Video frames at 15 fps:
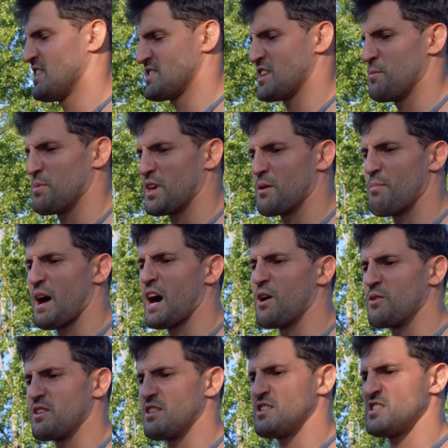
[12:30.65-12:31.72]
Something
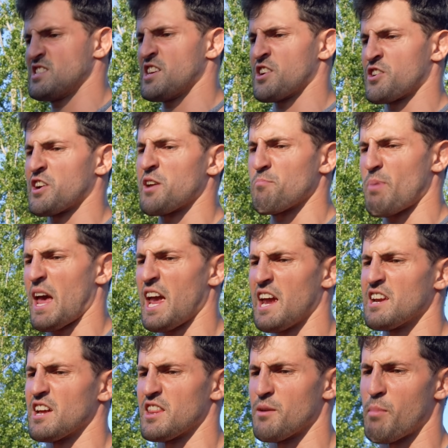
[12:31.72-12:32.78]
about searing
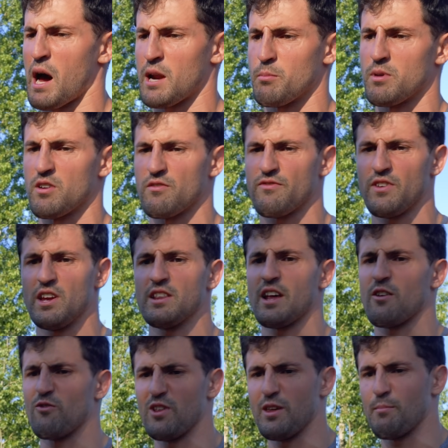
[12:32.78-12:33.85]
pain on the bottom of your feet
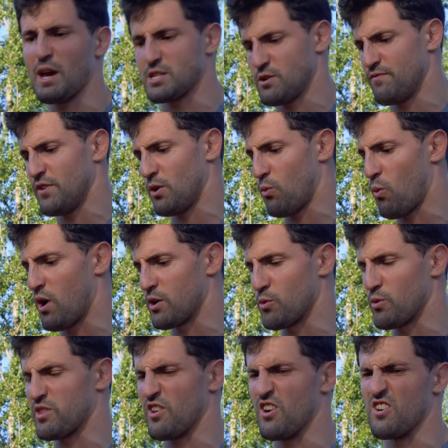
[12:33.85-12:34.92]
that really makes you feel
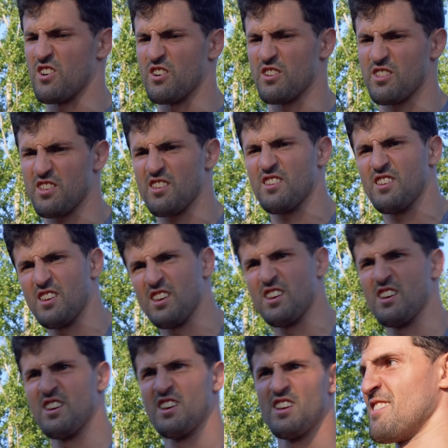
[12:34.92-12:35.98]
one with the earth.
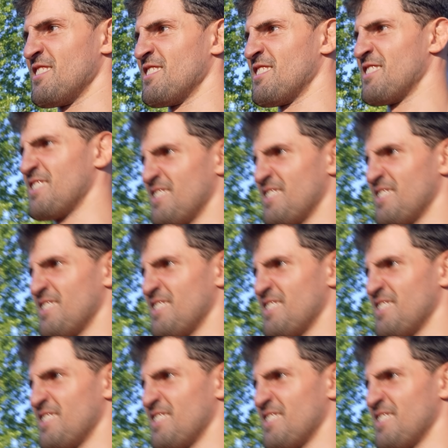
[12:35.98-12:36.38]
That makes